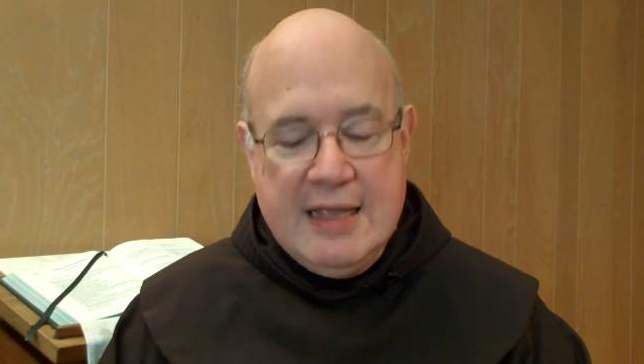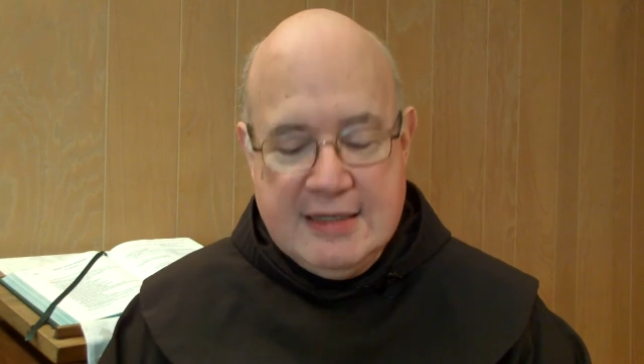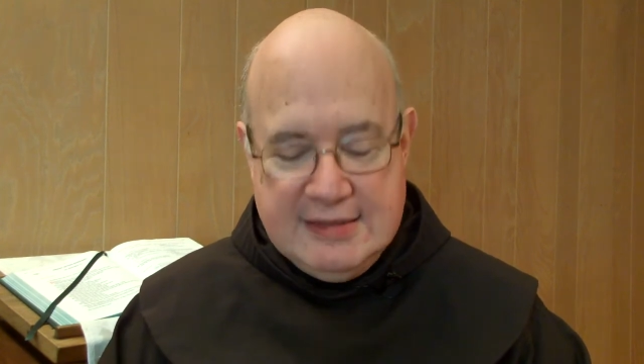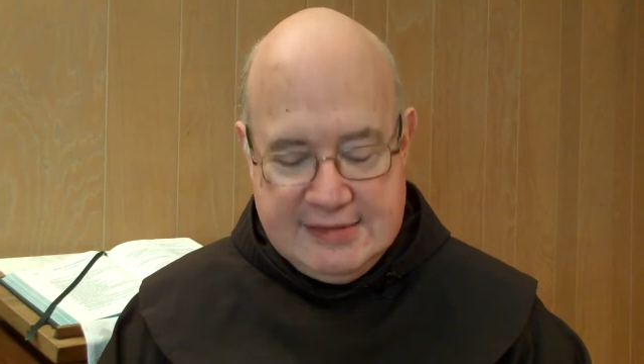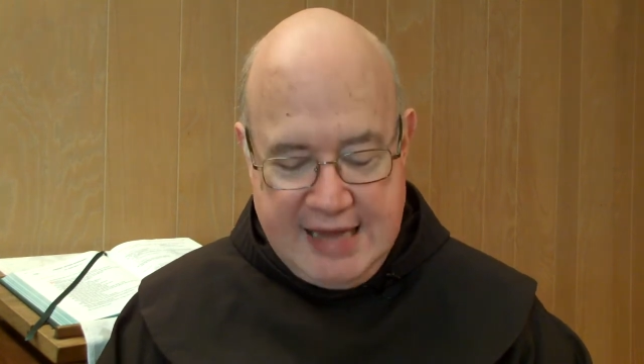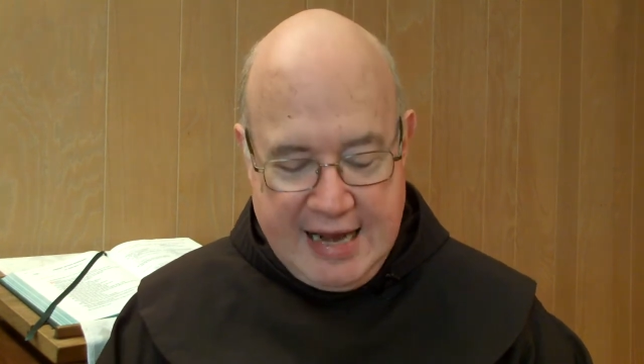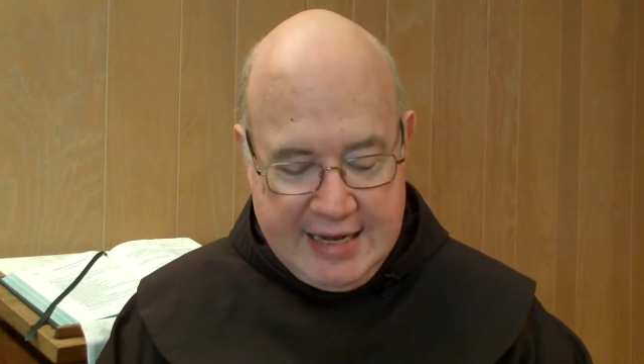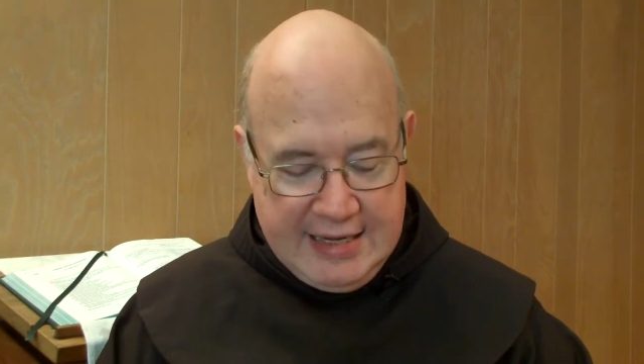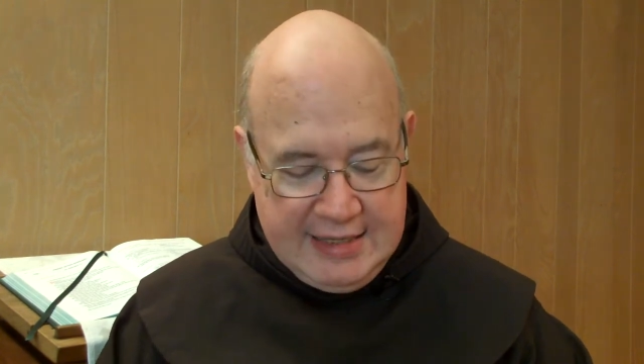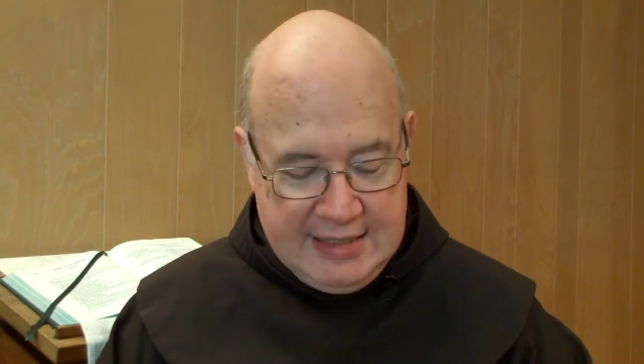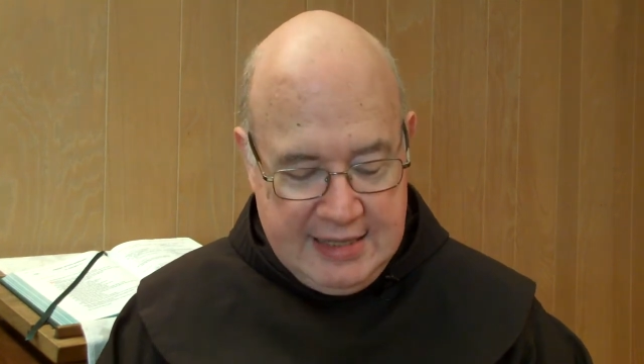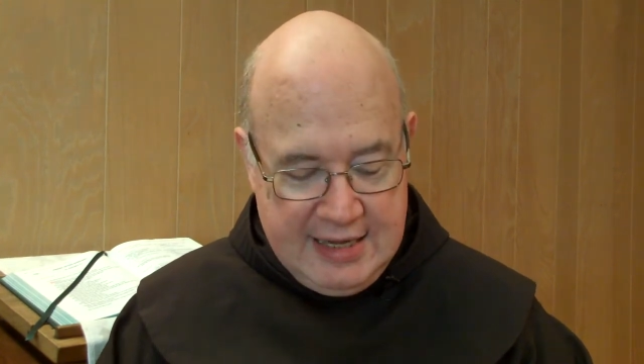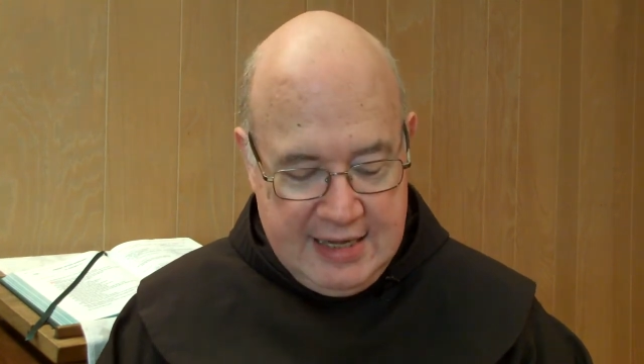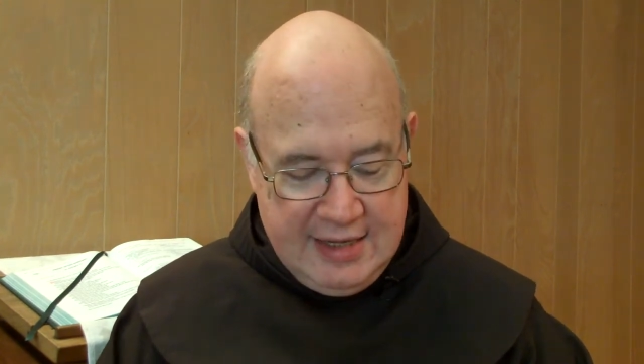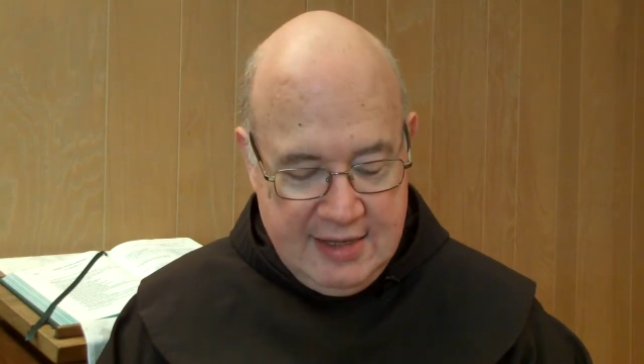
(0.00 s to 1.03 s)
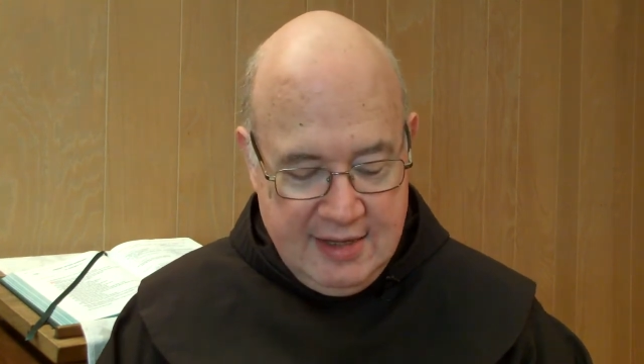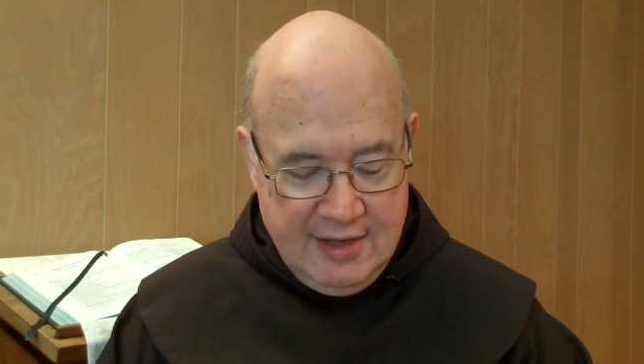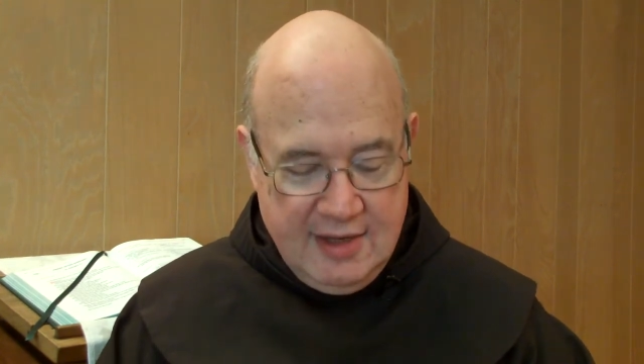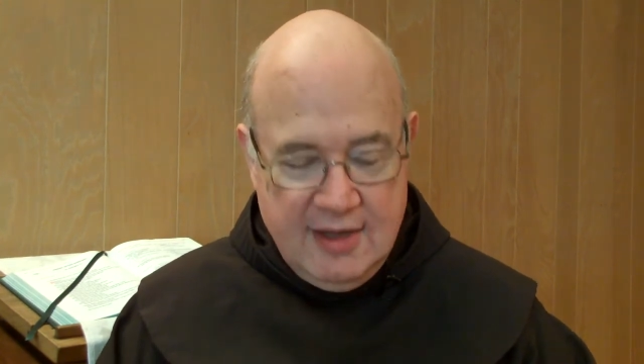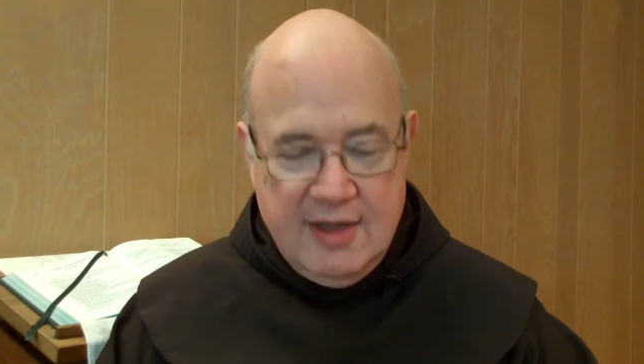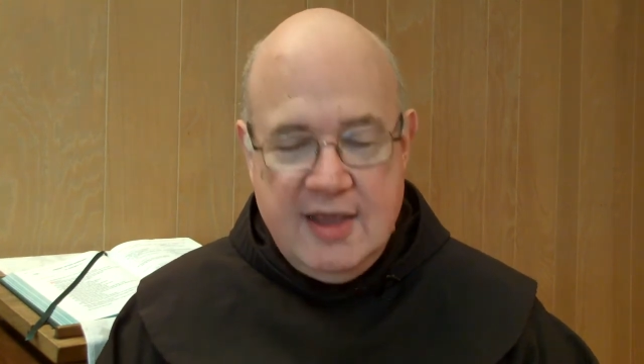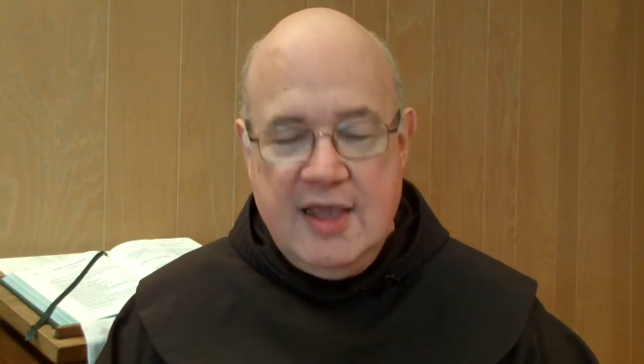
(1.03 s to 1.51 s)
Secondly,
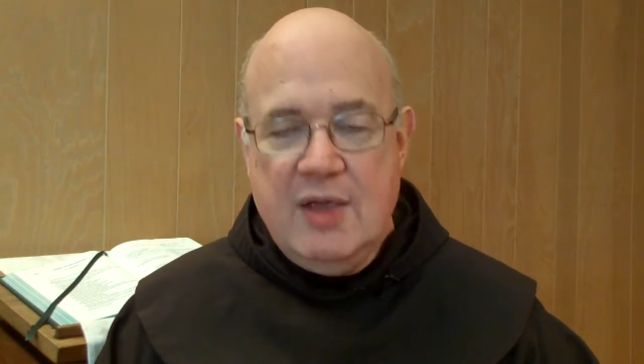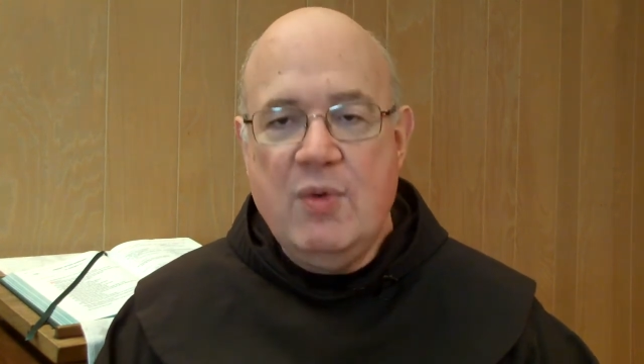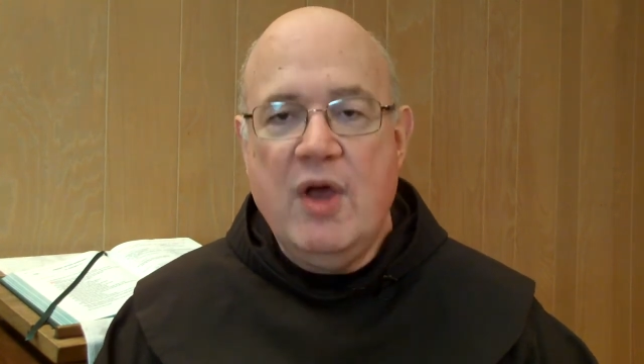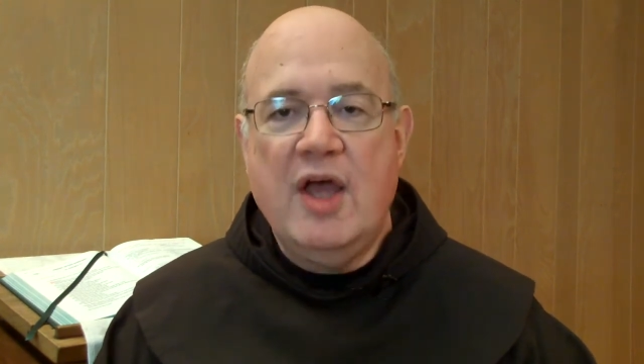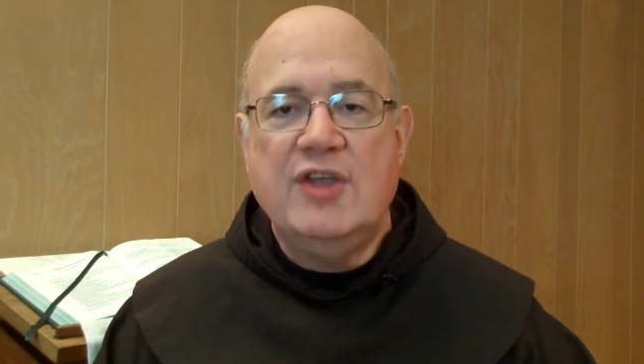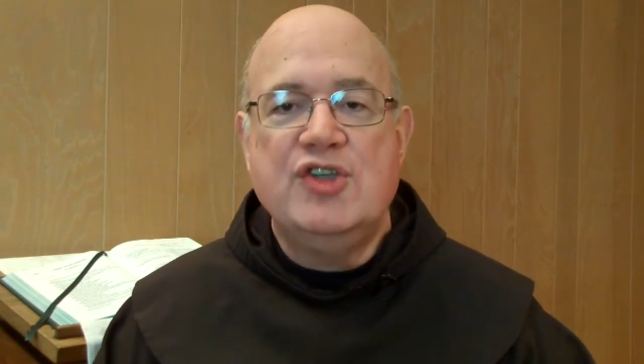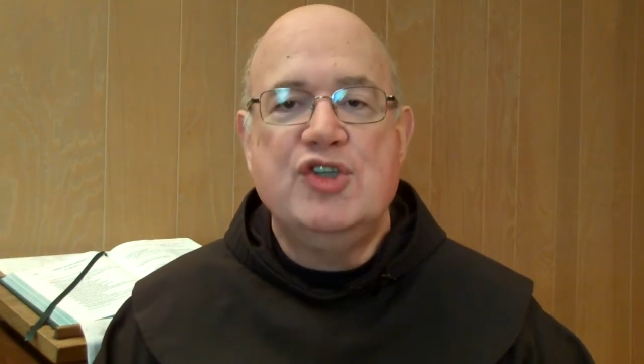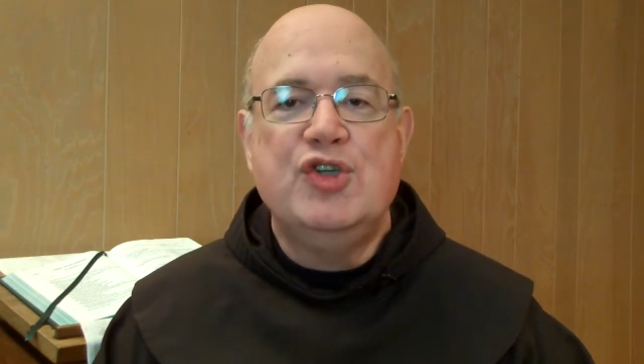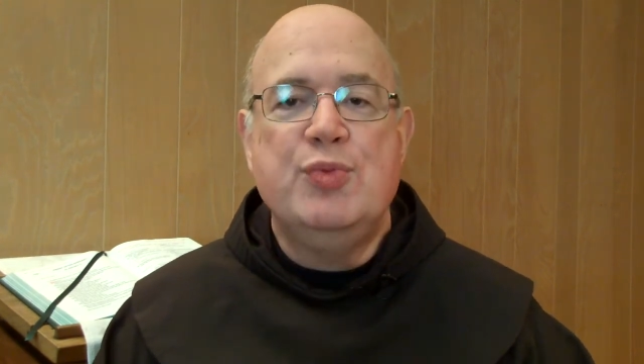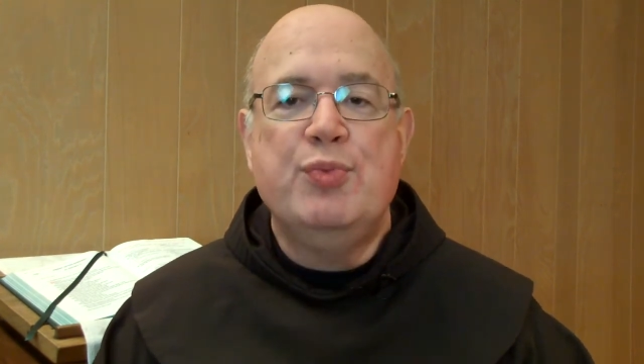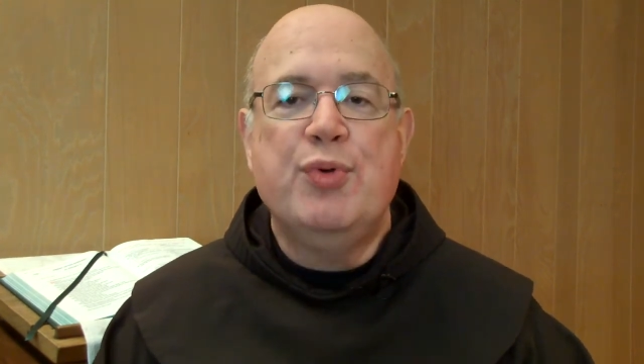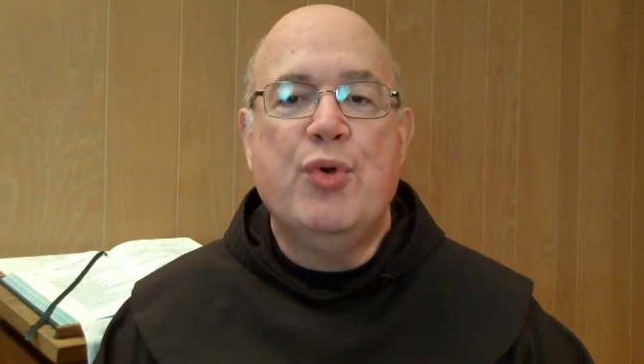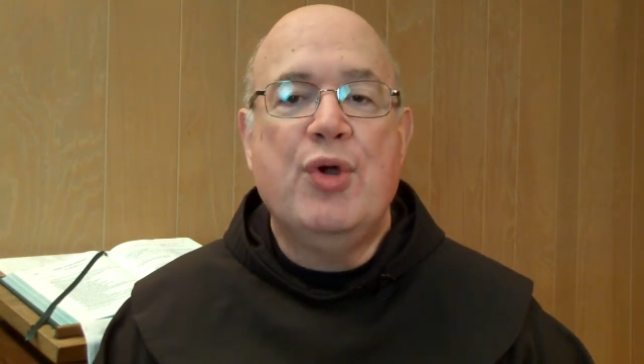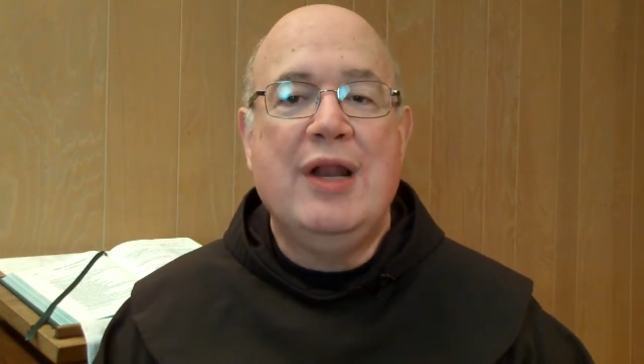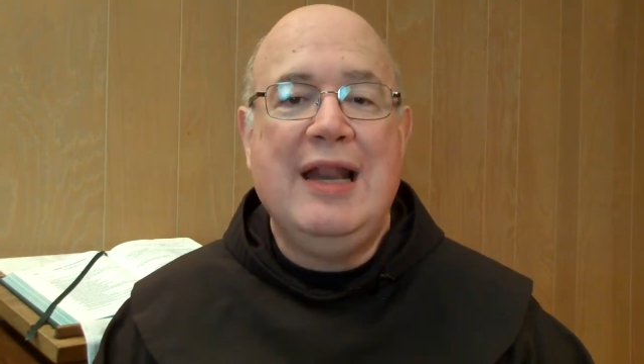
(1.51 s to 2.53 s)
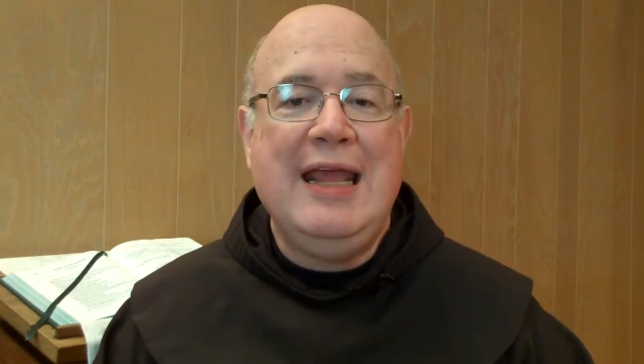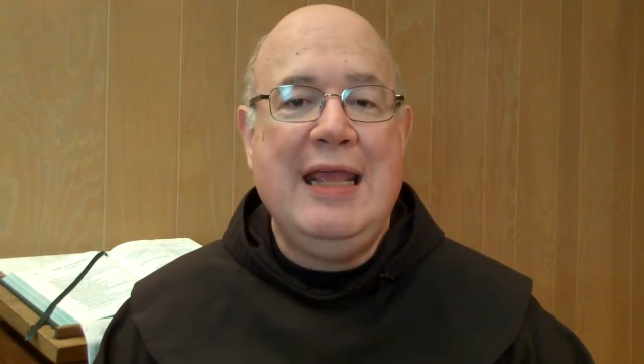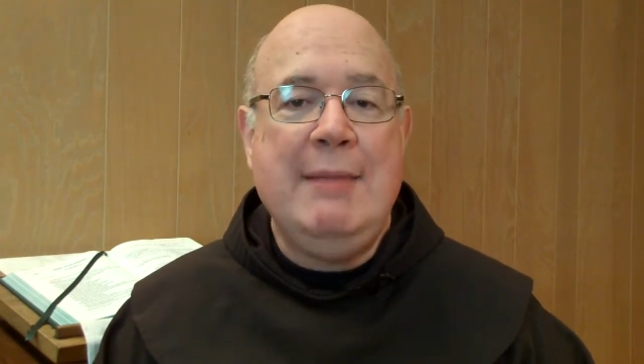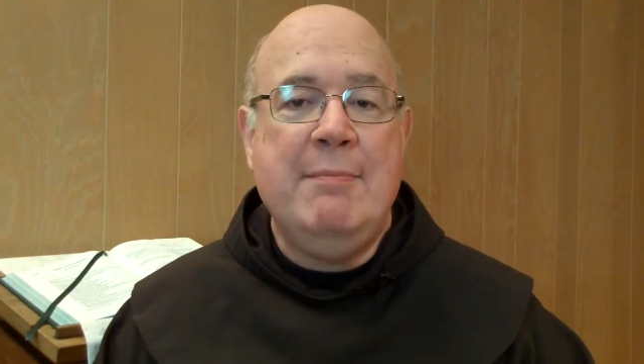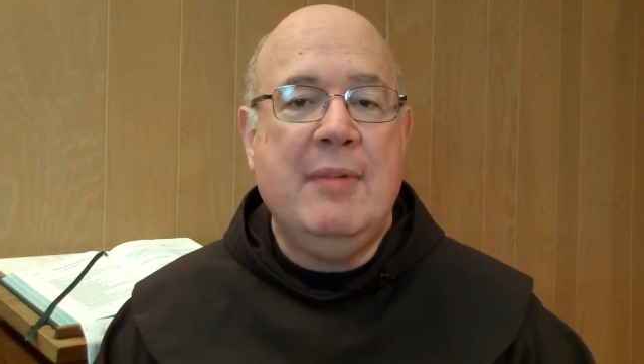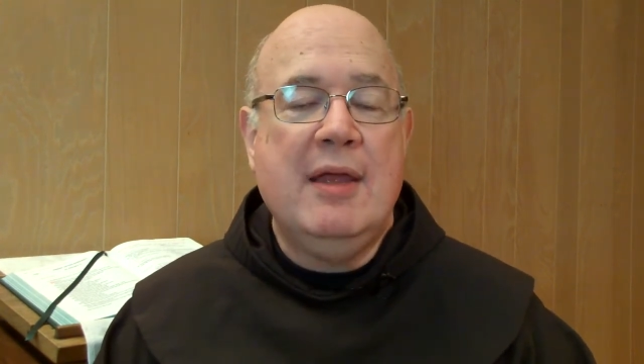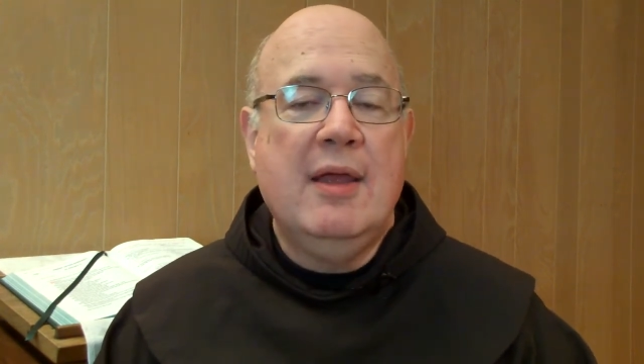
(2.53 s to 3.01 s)
he was to
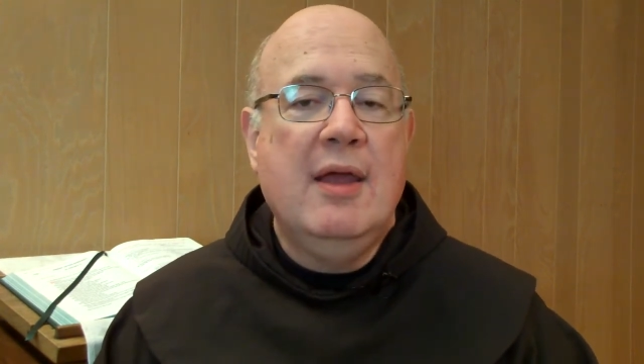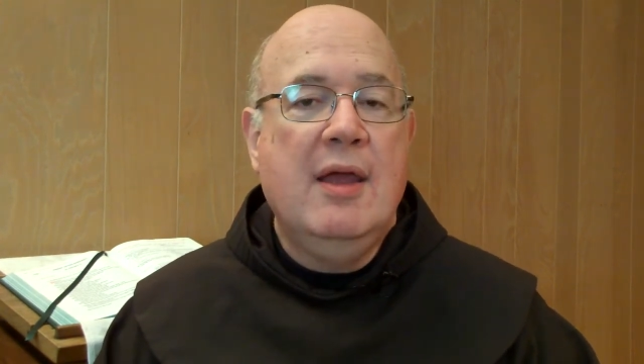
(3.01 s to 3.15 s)
proclaim